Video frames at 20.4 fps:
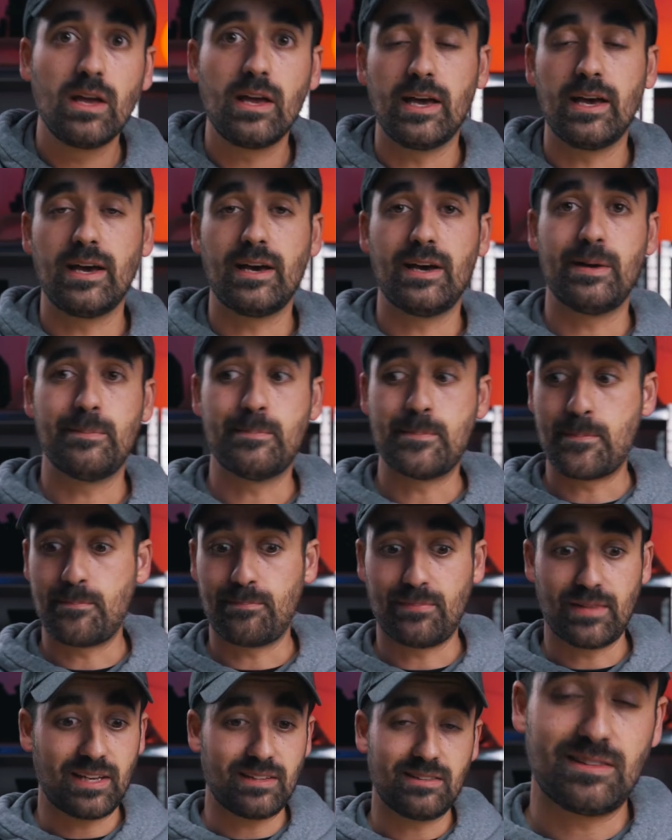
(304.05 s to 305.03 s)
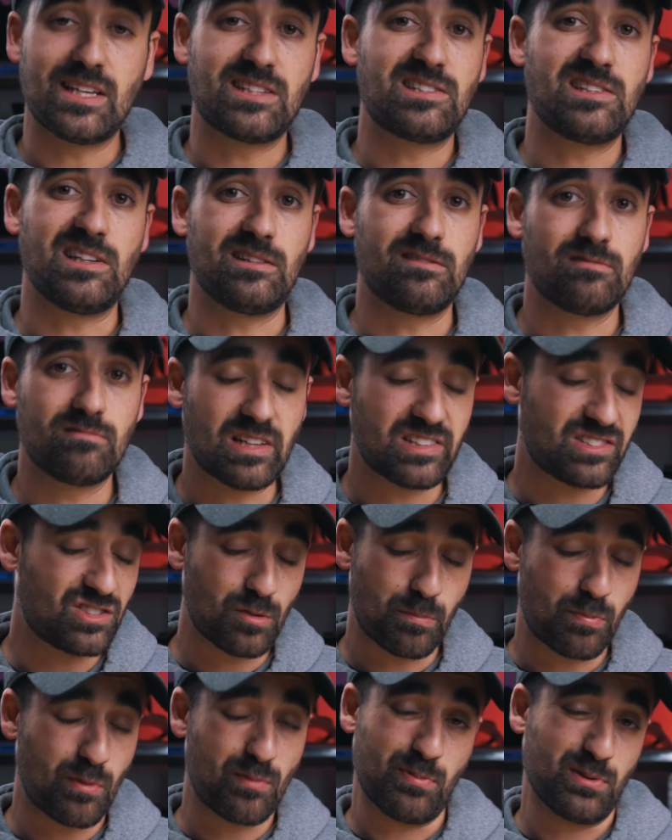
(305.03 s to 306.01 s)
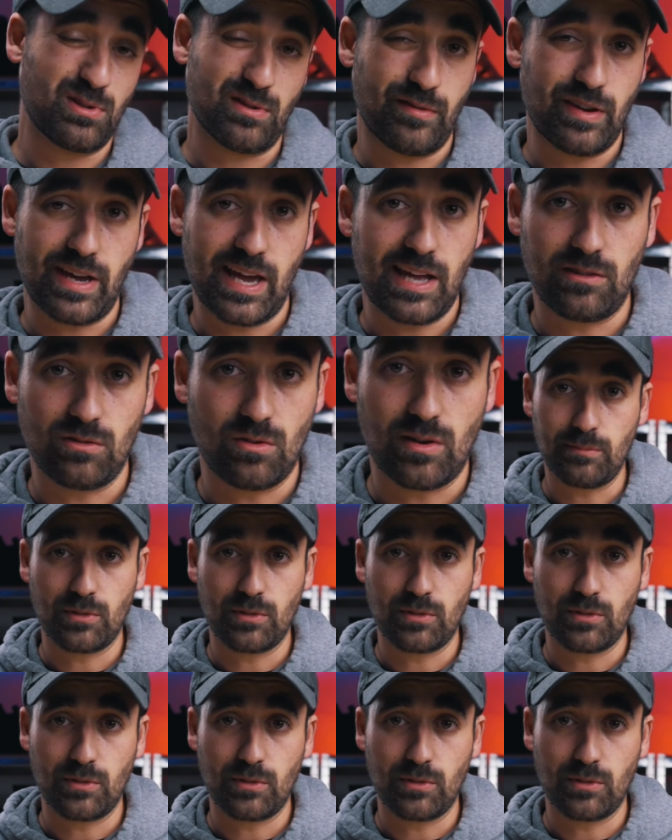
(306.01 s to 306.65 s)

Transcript: And that's it. That's the purpose of a handle.